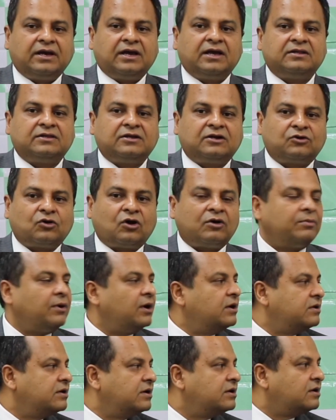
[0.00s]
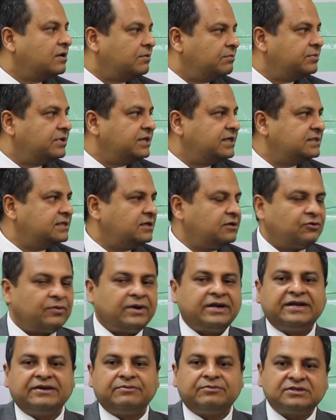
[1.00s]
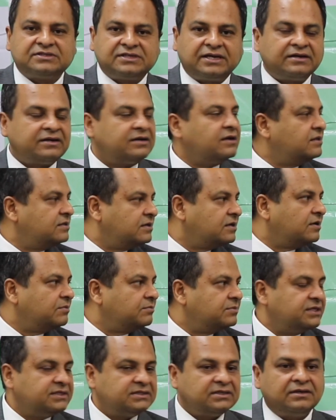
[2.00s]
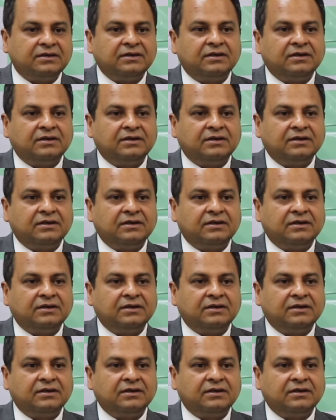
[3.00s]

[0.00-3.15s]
in the top 100 companies and 20% in other companies.